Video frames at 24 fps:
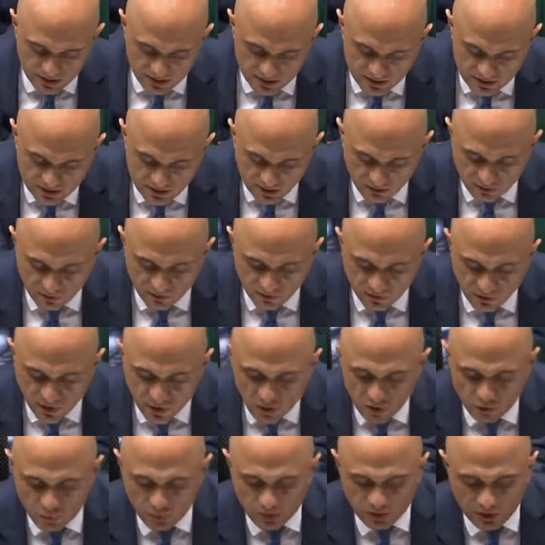testing for
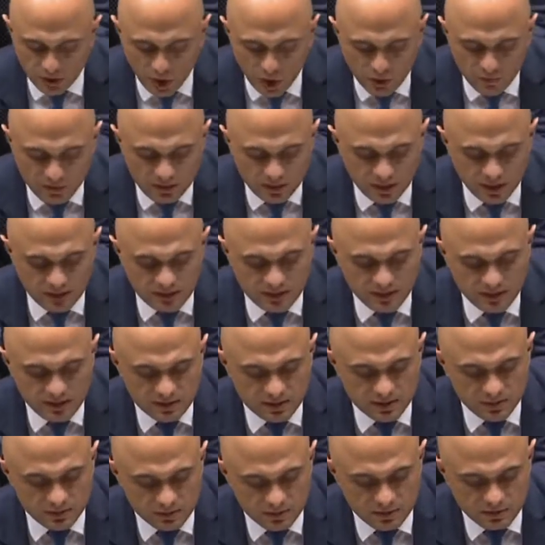those with COVID-19
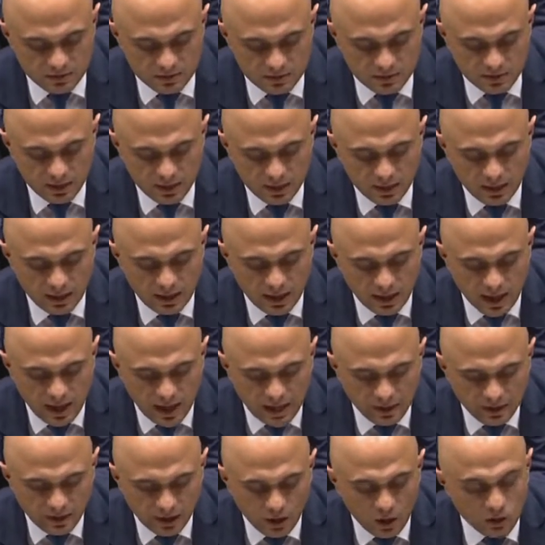symptoms
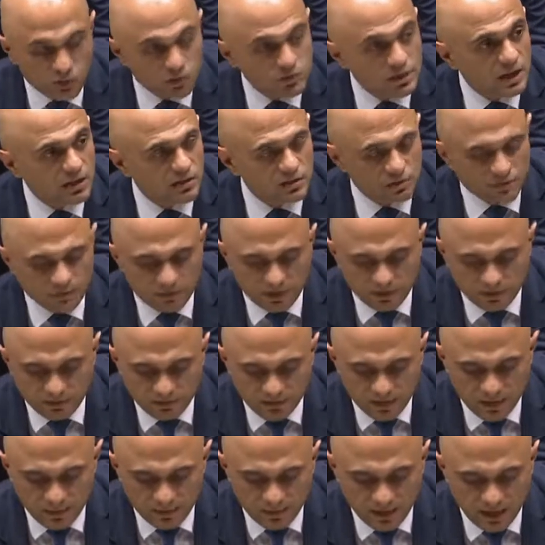and contacts of
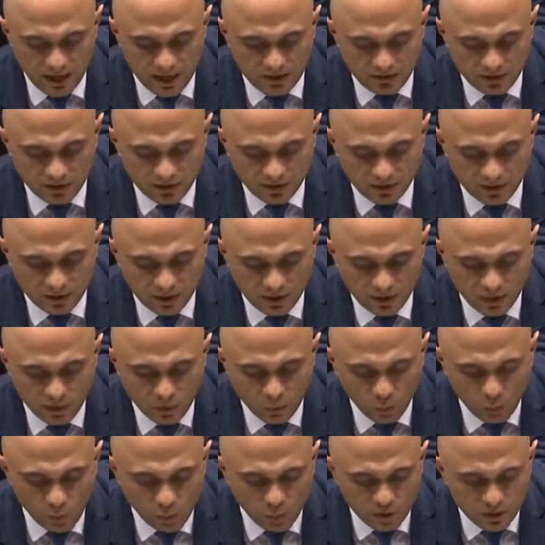confirmed cases
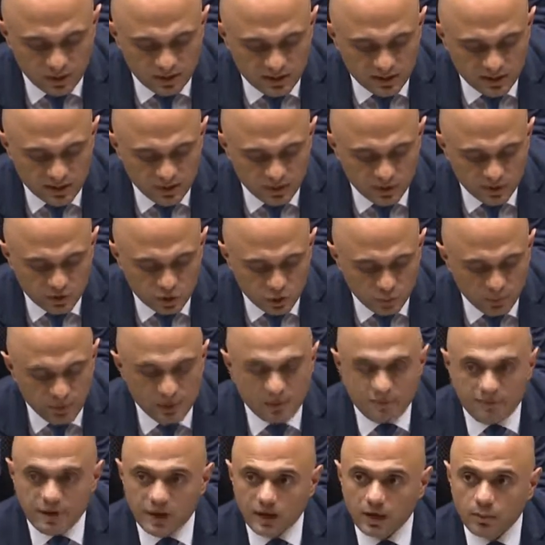will continue to
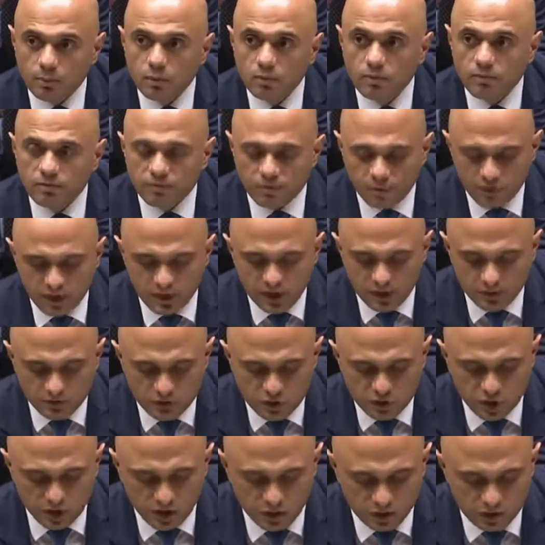be available free
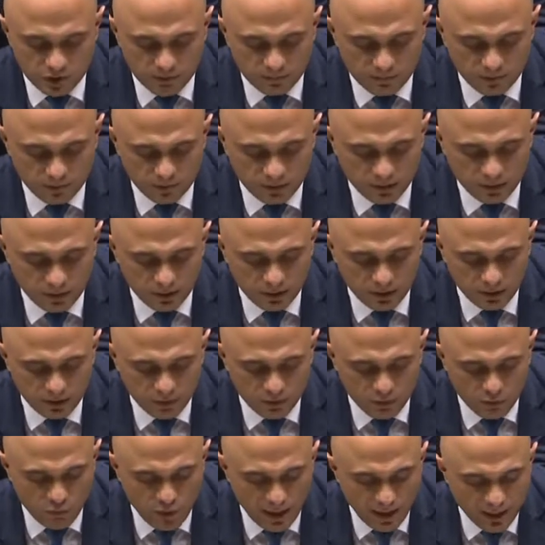of charge.
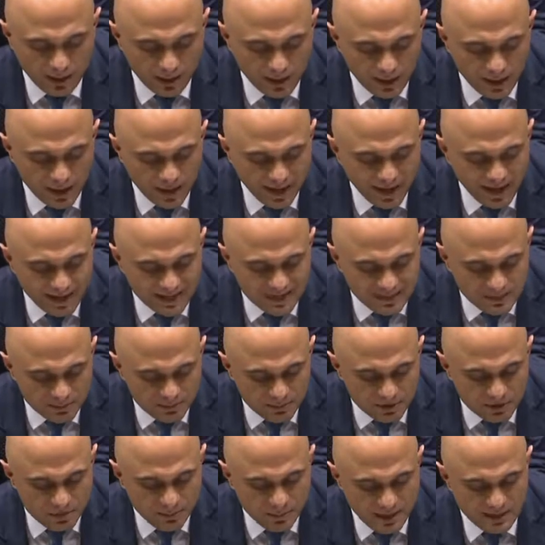Regular
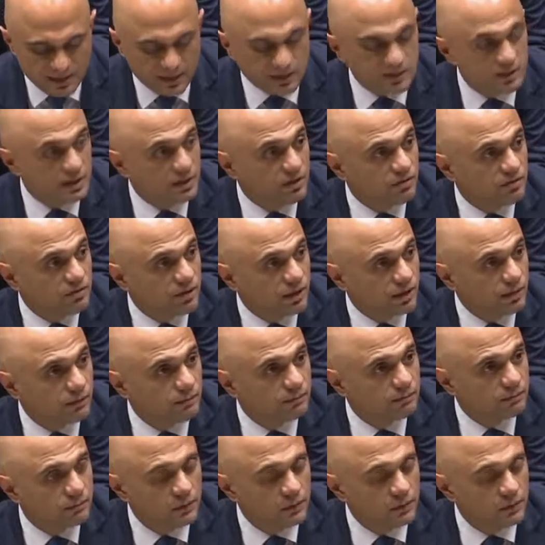asymptomatic testing,